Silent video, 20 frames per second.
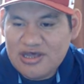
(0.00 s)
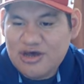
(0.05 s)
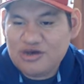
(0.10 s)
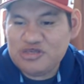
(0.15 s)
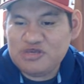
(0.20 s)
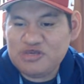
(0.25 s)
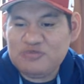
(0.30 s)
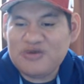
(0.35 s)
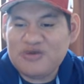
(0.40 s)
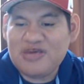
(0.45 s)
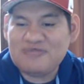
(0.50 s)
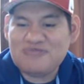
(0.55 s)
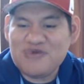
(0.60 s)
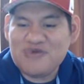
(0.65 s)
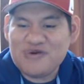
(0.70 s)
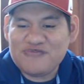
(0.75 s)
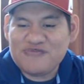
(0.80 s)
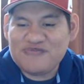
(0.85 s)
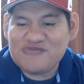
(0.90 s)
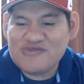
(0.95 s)
you pay
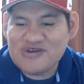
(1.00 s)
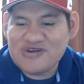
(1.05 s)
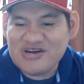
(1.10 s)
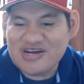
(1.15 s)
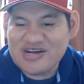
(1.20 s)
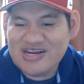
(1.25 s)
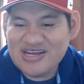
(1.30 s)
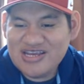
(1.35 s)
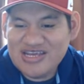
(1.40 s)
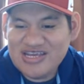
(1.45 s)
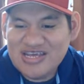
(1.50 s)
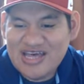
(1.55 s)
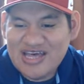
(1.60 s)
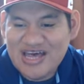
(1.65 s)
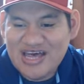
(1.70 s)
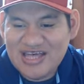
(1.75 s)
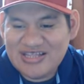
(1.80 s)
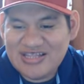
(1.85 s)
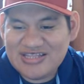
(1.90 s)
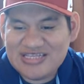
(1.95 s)
more for
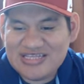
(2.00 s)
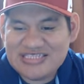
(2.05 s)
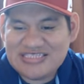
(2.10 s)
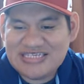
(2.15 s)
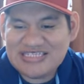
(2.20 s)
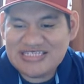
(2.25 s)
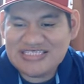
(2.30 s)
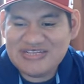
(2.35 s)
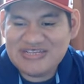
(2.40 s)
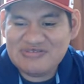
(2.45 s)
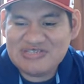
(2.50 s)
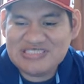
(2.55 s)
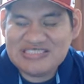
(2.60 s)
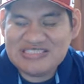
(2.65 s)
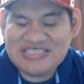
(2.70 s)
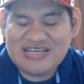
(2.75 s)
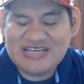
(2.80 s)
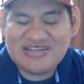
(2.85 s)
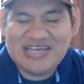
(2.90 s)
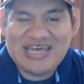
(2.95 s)
listings than what you
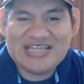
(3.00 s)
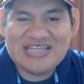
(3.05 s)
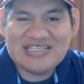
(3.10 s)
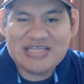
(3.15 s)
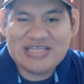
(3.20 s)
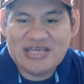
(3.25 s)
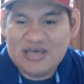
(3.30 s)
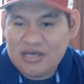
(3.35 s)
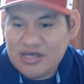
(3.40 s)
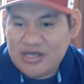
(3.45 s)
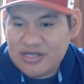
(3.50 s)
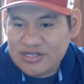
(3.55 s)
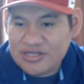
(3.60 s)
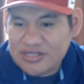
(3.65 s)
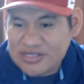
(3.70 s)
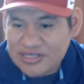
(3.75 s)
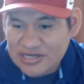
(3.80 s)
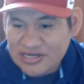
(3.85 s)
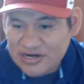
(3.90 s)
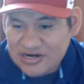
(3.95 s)
sell
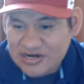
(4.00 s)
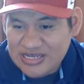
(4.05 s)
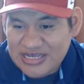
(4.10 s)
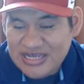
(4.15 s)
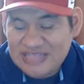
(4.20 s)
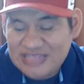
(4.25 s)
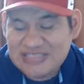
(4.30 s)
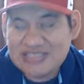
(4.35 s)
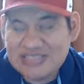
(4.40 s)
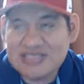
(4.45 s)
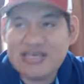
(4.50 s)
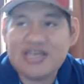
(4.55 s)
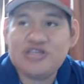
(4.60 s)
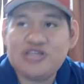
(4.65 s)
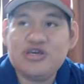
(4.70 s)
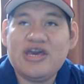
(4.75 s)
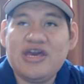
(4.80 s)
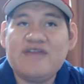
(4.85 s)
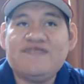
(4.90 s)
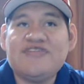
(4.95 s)
than on Etsy. Yeah,
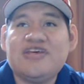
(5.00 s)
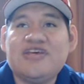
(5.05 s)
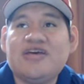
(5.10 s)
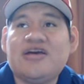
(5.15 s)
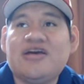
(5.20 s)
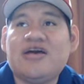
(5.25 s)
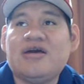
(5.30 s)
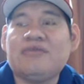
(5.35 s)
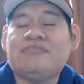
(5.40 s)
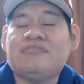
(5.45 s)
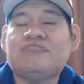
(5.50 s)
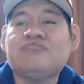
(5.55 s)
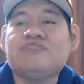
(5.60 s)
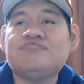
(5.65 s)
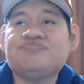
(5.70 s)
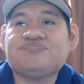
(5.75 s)
you have to.